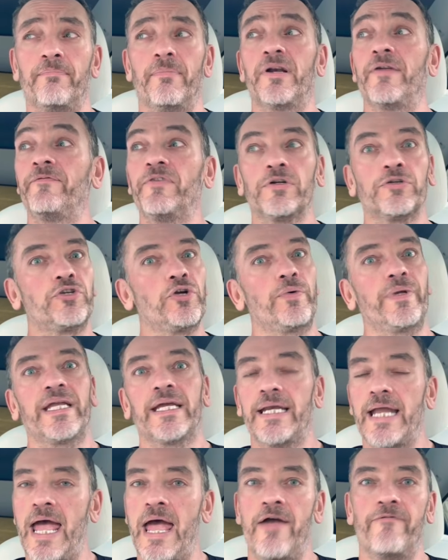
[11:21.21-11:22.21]
but if you're doing
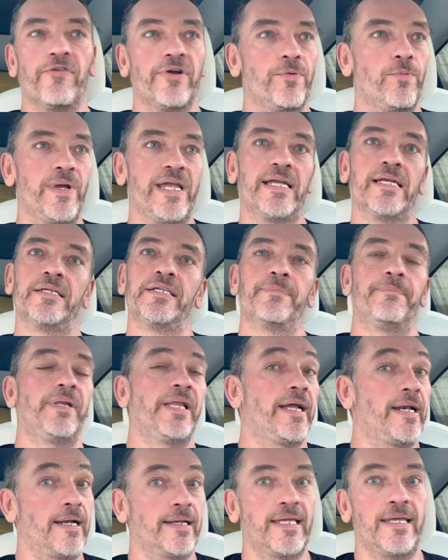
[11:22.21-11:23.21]
it every week and you
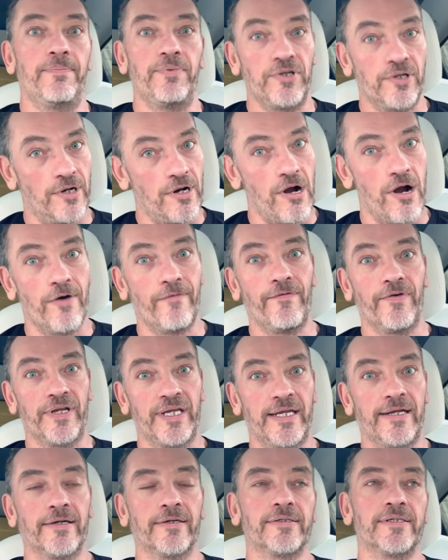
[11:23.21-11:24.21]
plan on keeping your car for
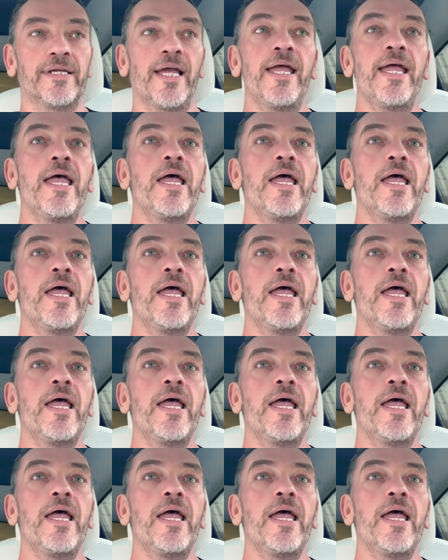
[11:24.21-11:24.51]
years,